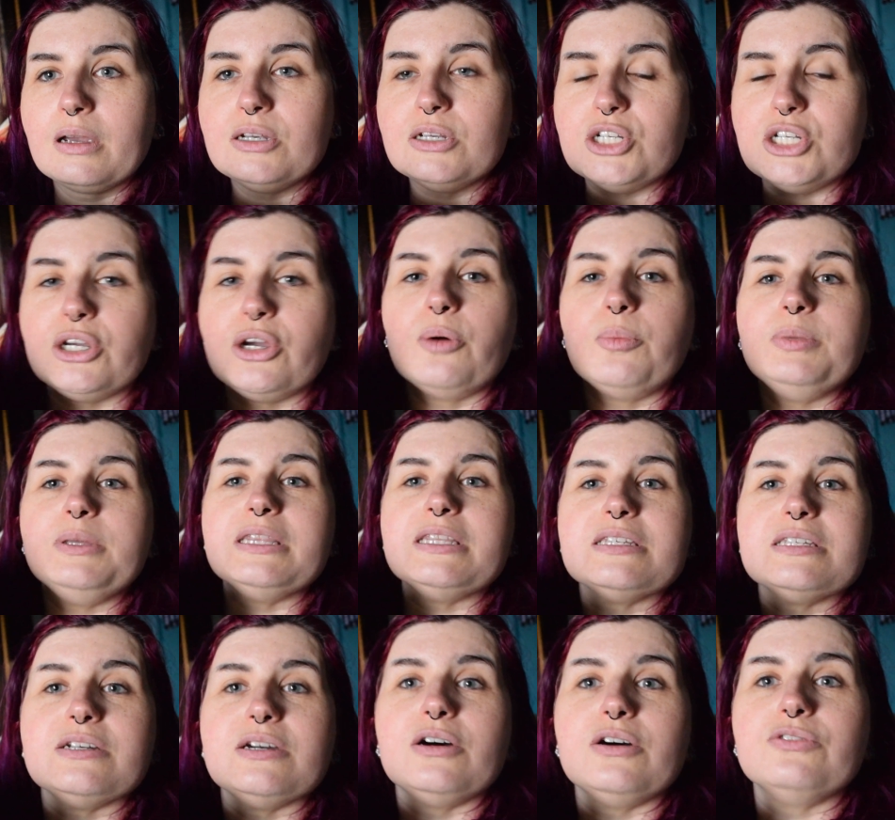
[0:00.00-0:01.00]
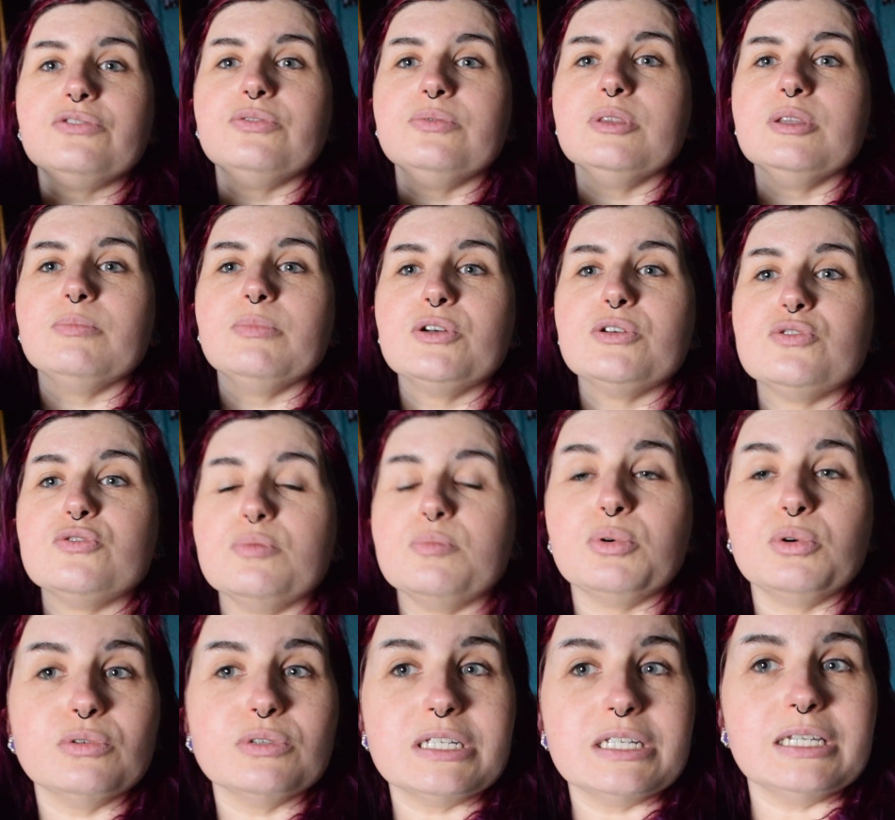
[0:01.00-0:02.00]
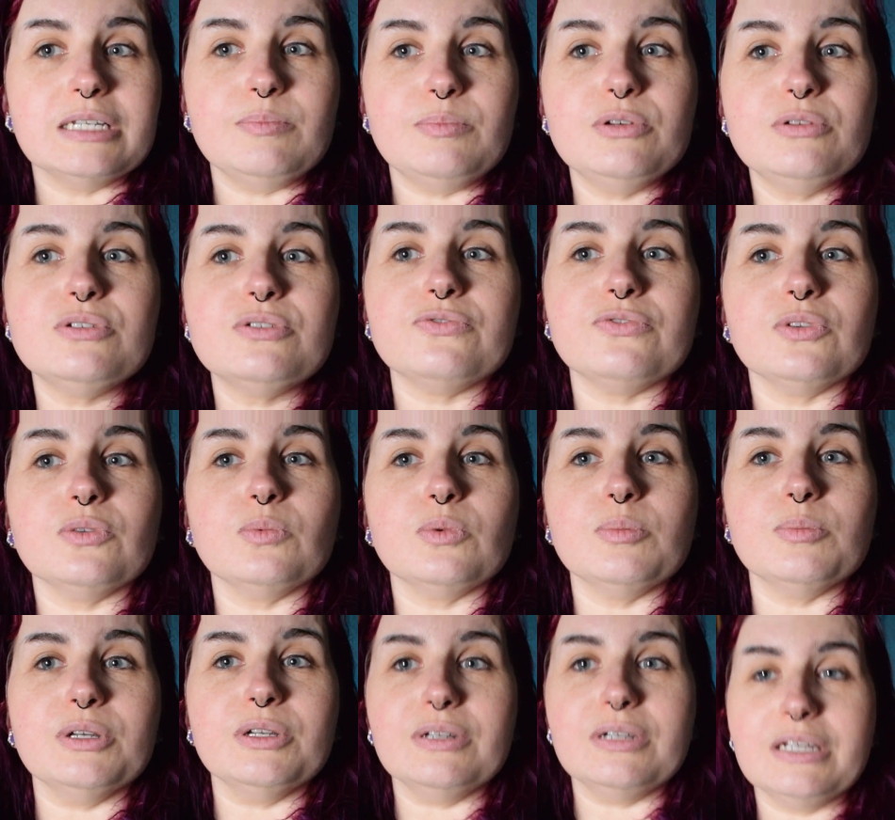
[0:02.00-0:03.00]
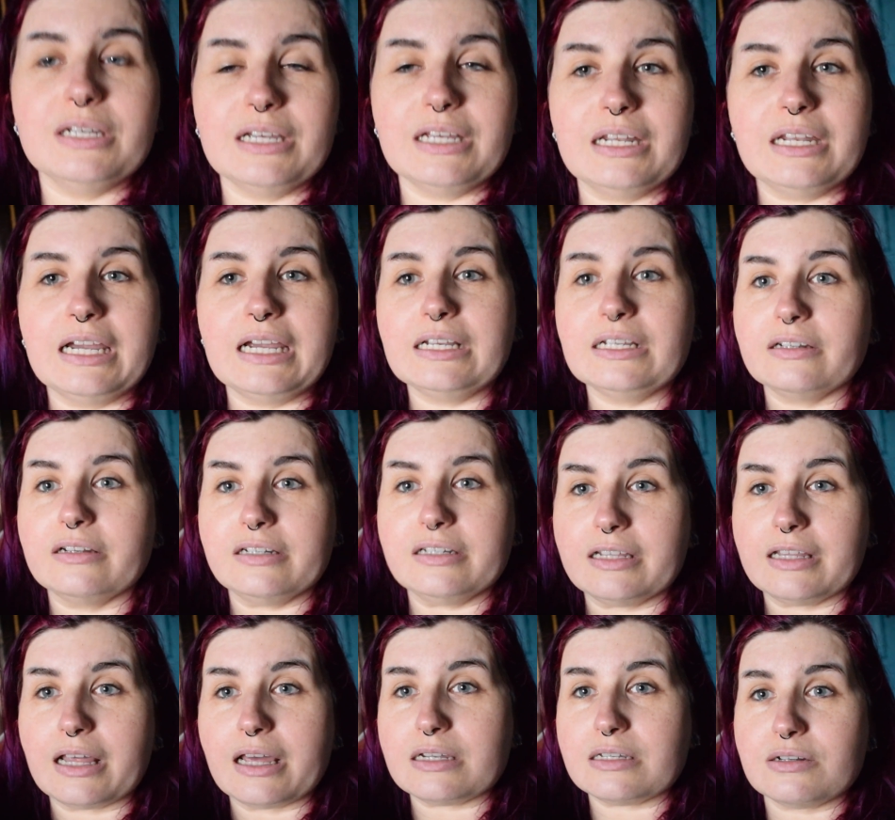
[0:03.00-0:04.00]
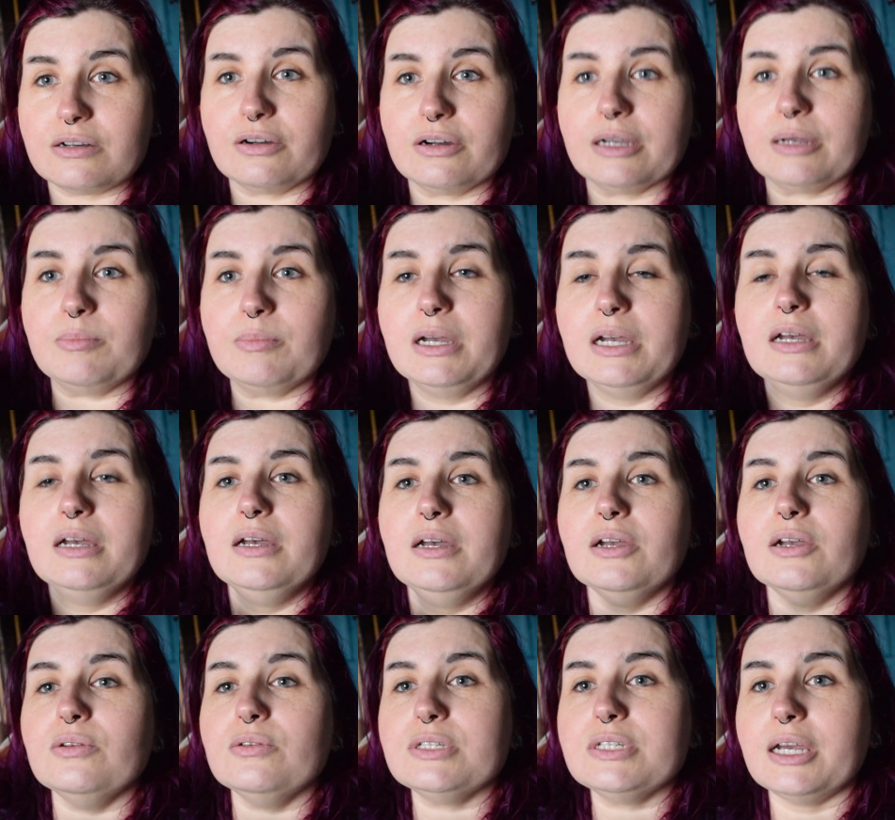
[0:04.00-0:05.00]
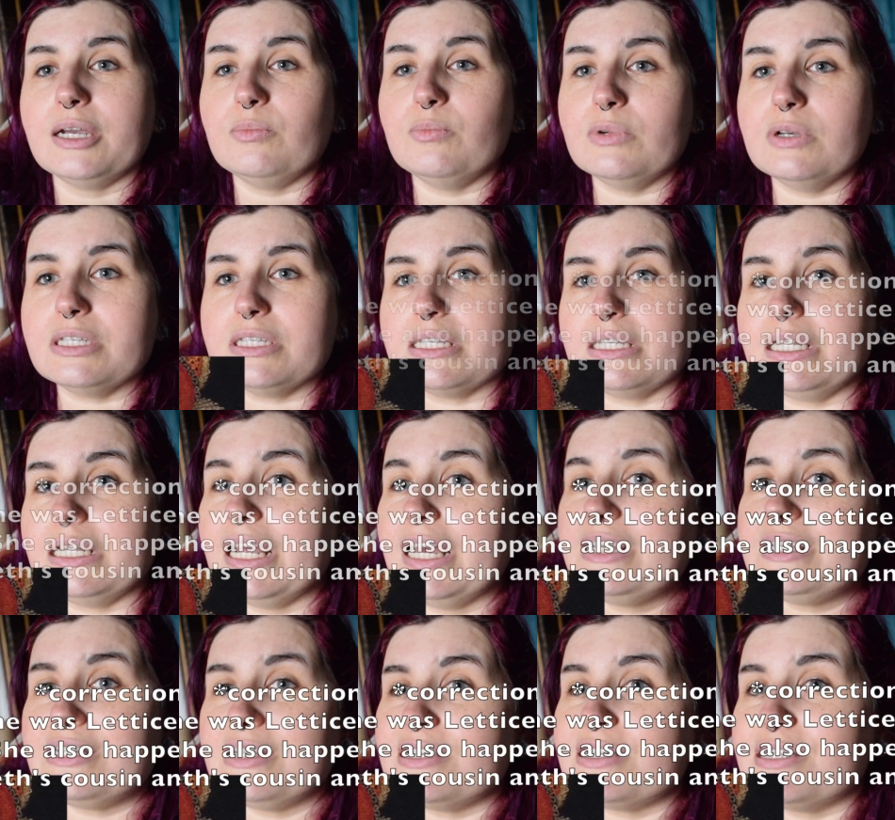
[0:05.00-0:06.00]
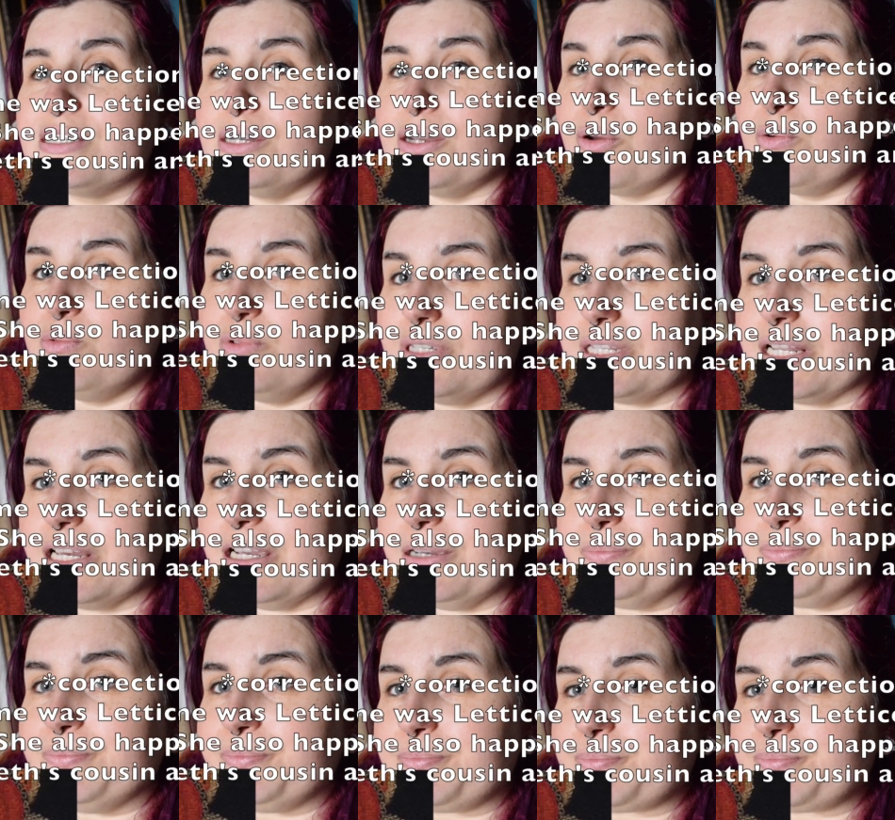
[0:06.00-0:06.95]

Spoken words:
She copied the style from the most reportedly beautiful woman in England at that time, whose name was Lettice Knowsley.